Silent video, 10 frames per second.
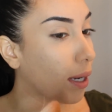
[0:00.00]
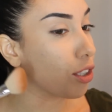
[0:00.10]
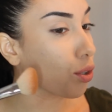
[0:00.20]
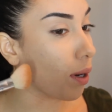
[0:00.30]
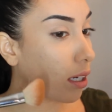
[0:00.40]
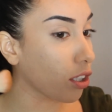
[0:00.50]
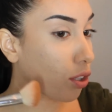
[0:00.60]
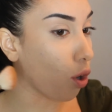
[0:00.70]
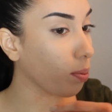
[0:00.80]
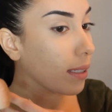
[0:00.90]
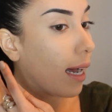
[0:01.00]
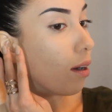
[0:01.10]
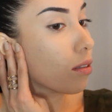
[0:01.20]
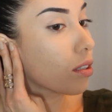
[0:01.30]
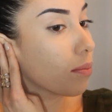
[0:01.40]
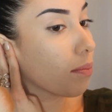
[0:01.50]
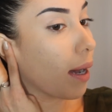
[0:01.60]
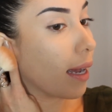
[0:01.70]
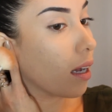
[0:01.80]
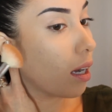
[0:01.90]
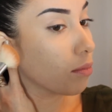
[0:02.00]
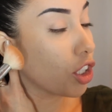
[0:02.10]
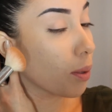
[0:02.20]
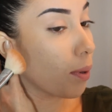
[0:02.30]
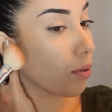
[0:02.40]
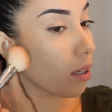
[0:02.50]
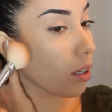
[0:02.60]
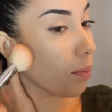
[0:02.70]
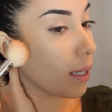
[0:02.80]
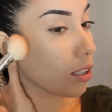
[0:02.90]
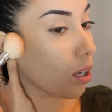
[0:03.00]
but I do want to sculpt out my cheekbone a little bit,